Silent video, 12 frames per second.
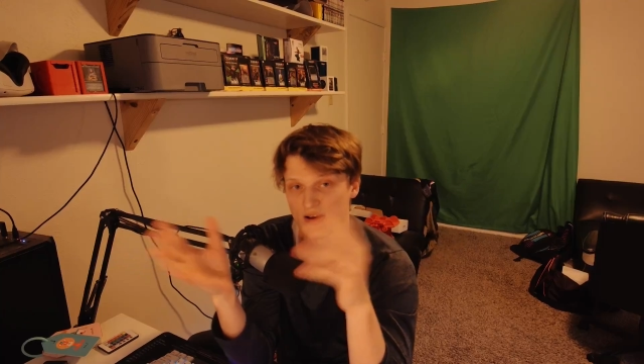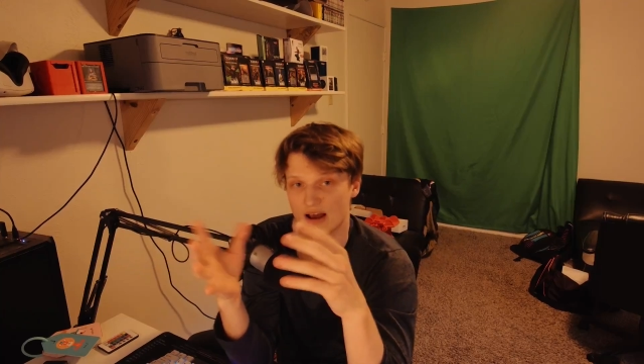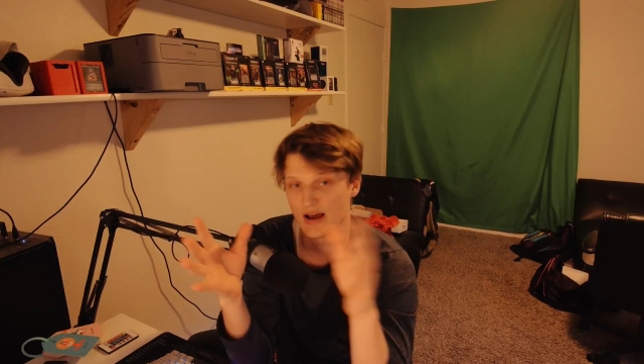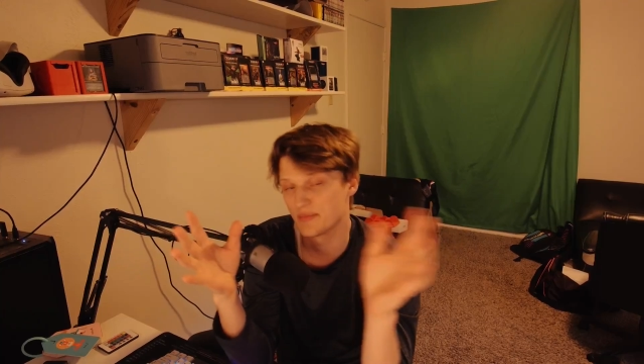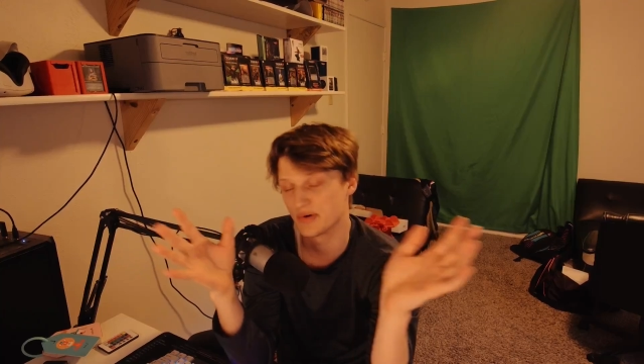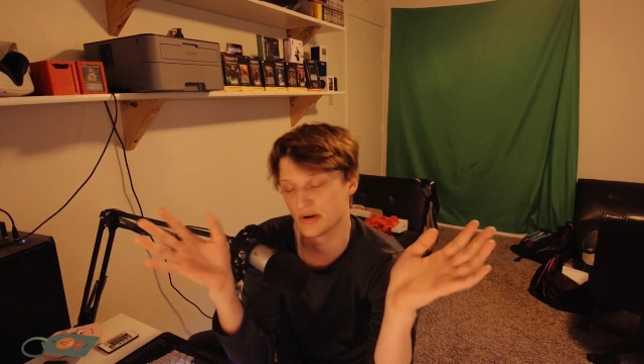
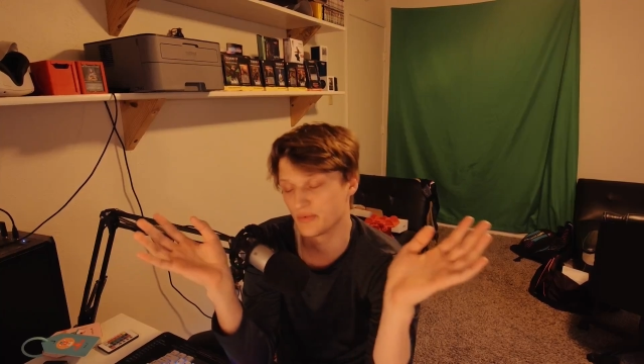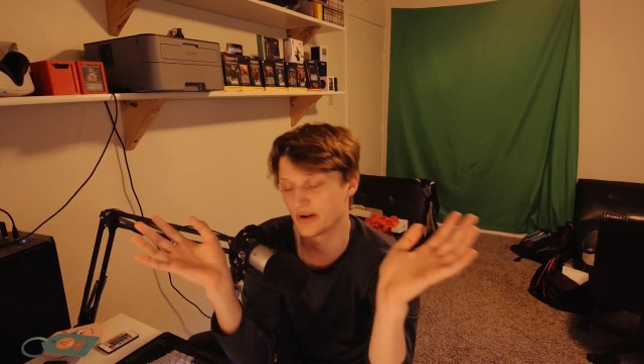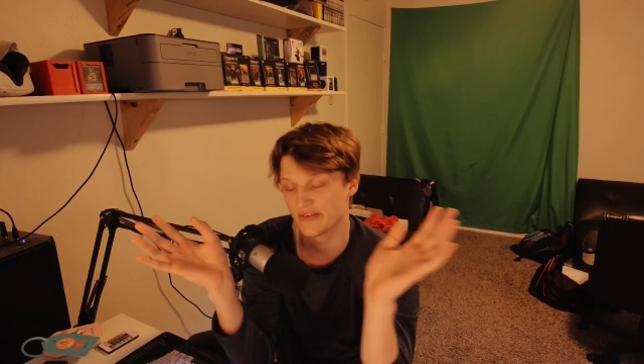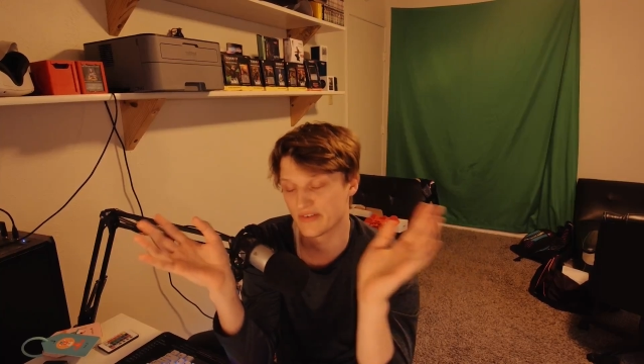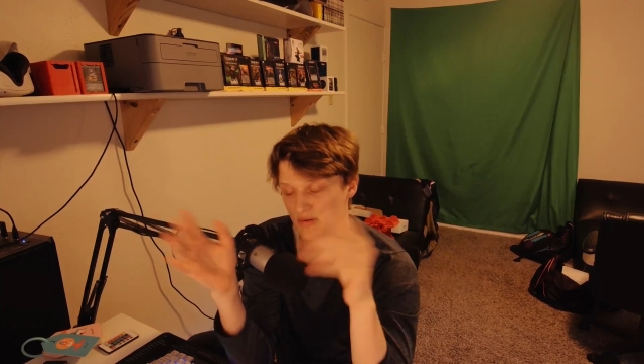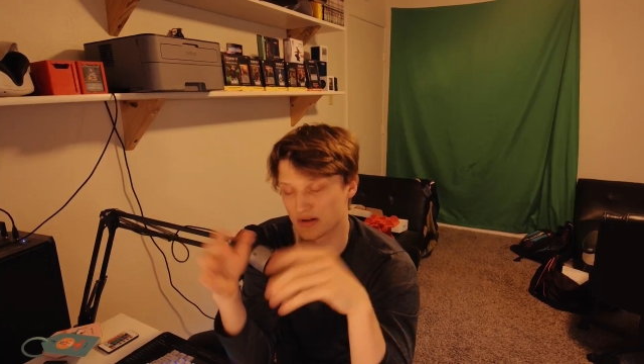But
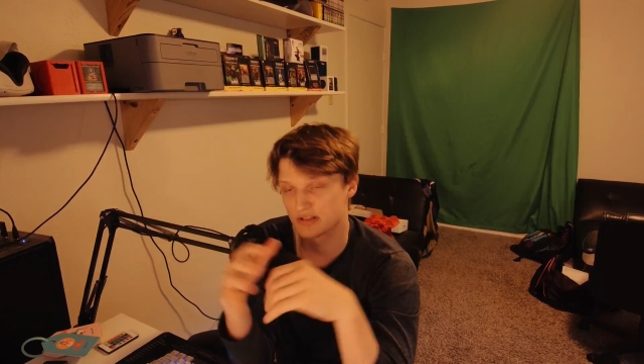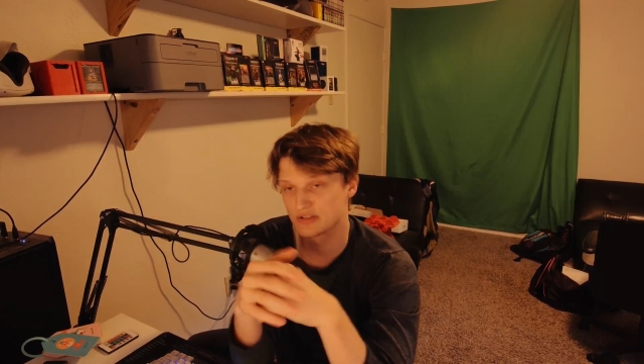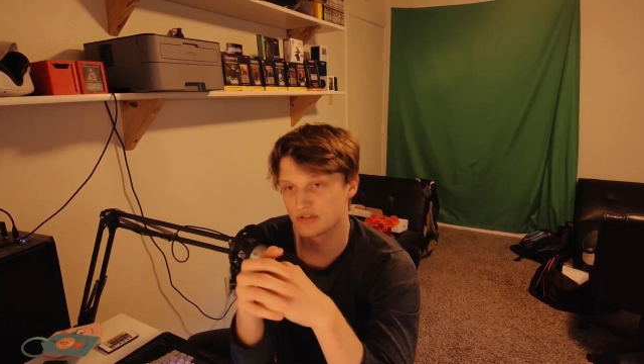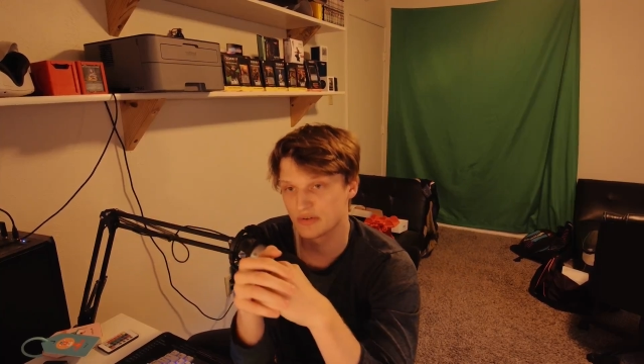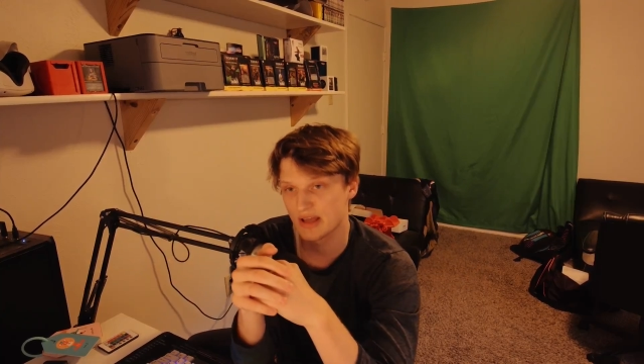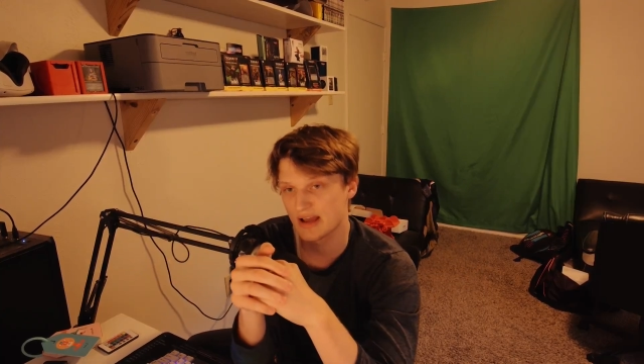whatever. I'm going
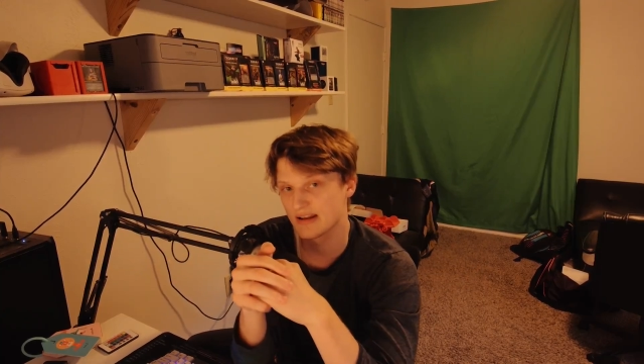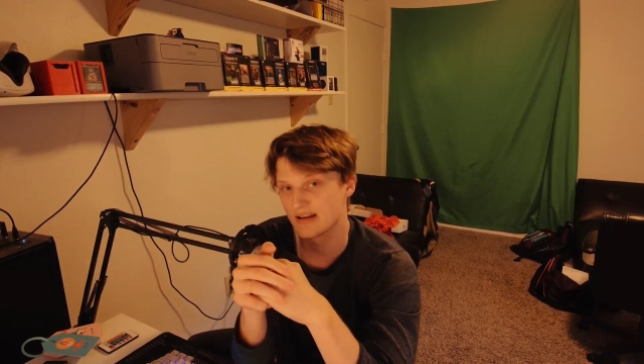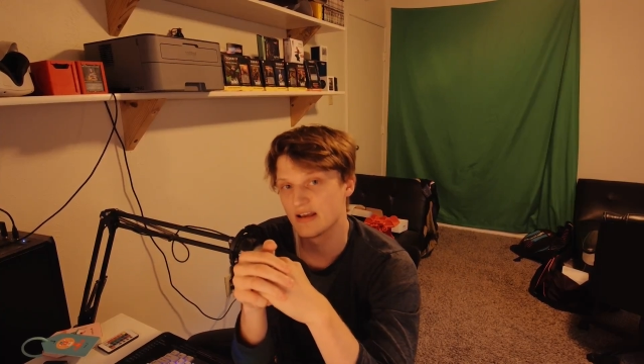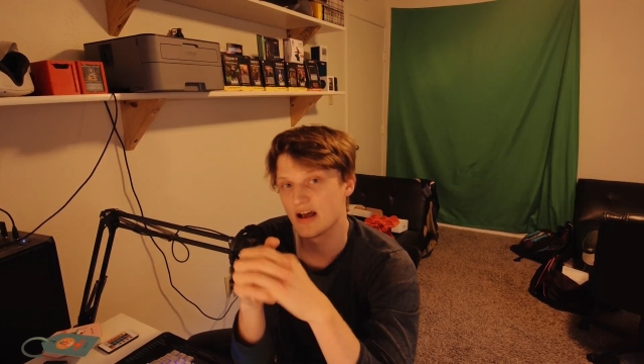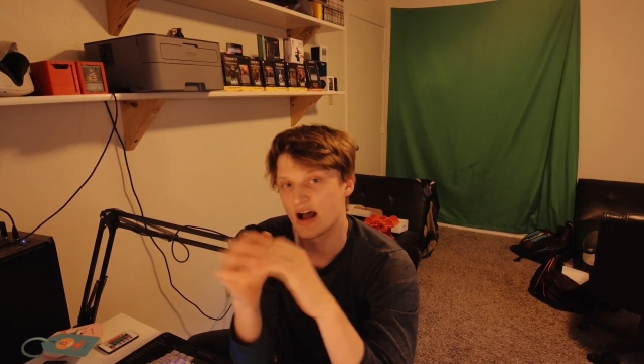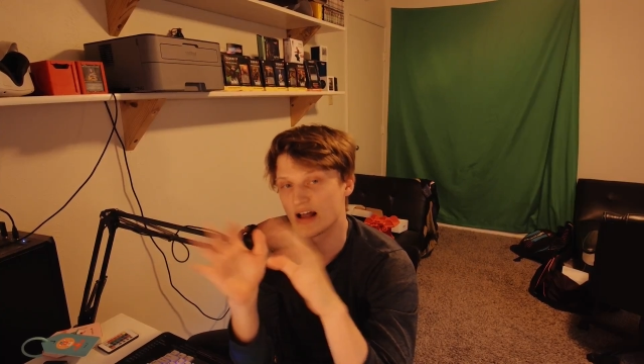to do that.
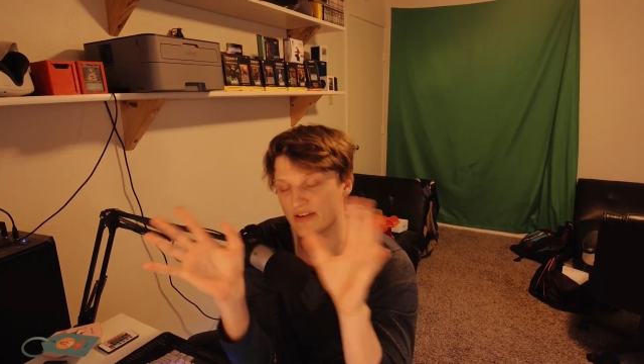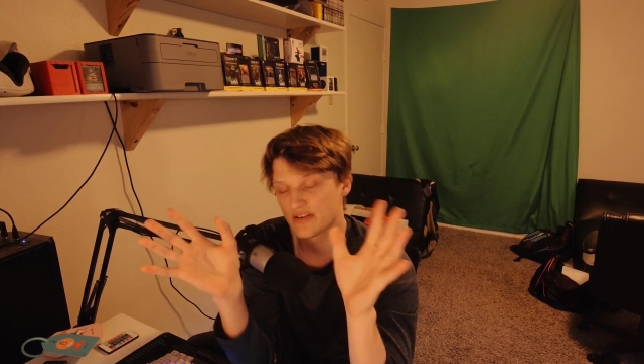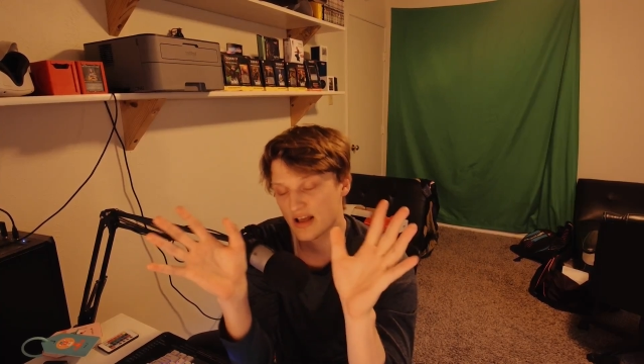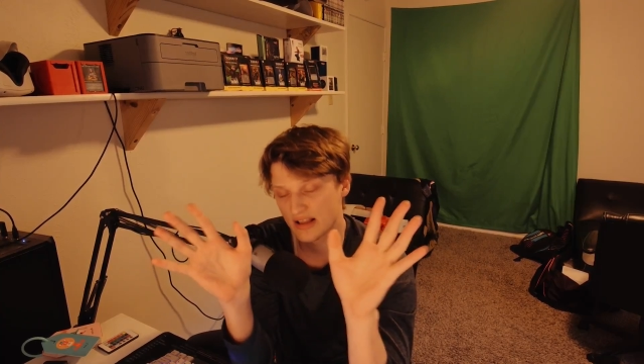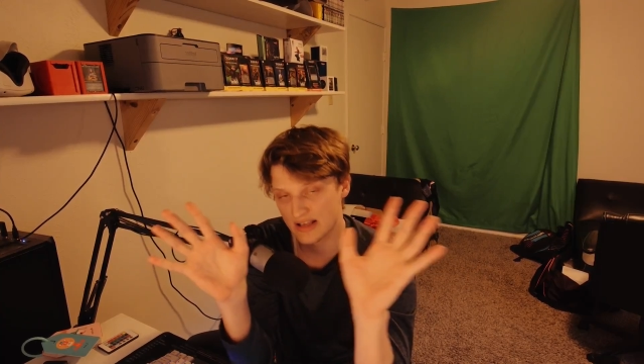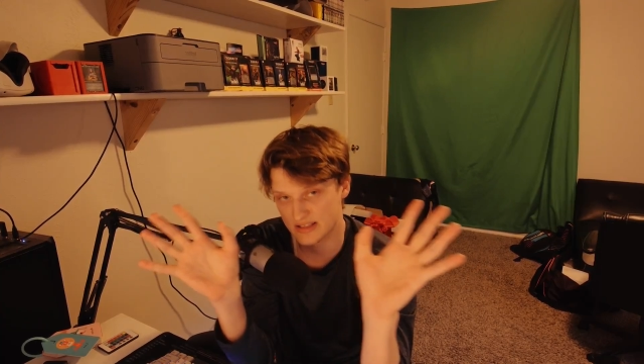I
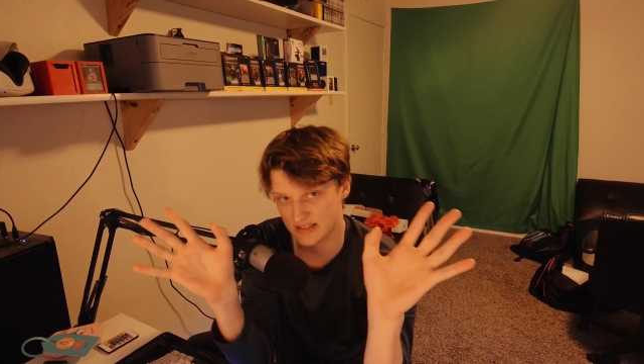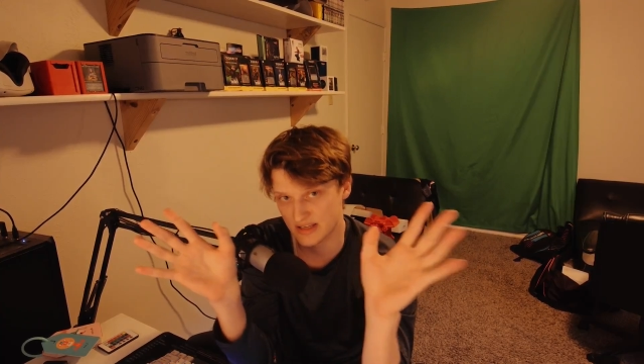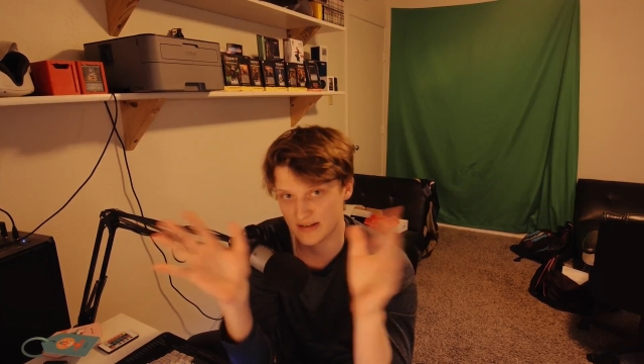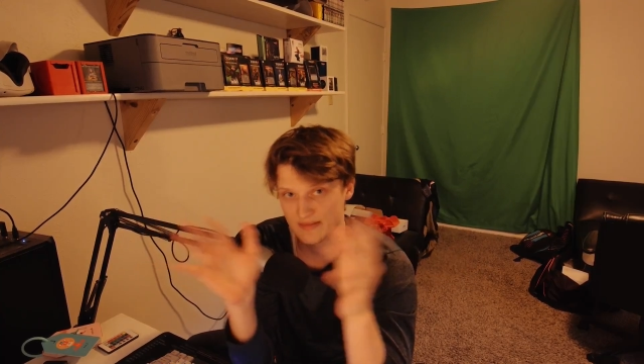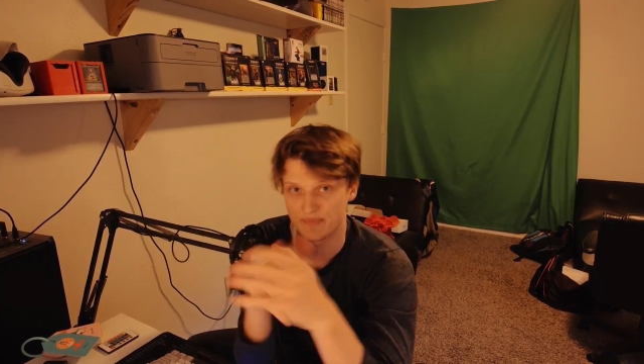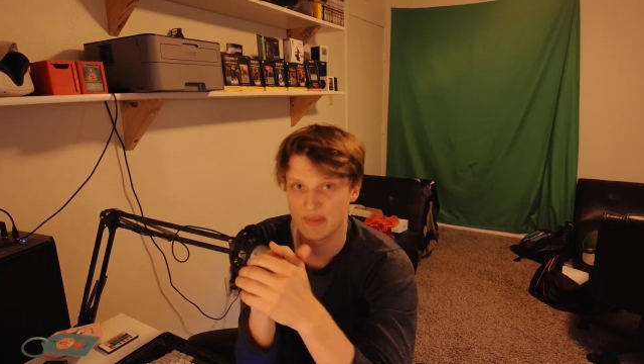let it
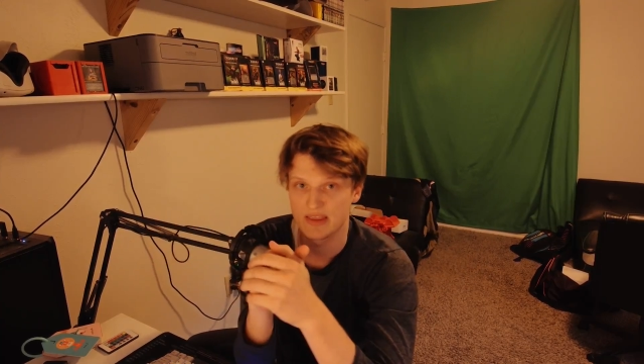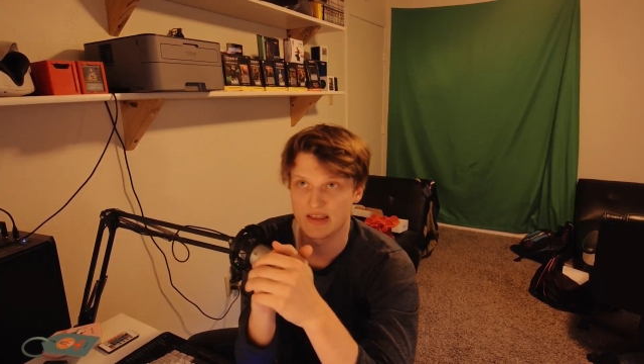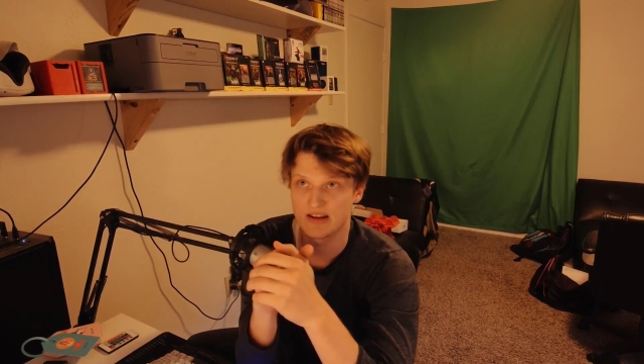sit. Then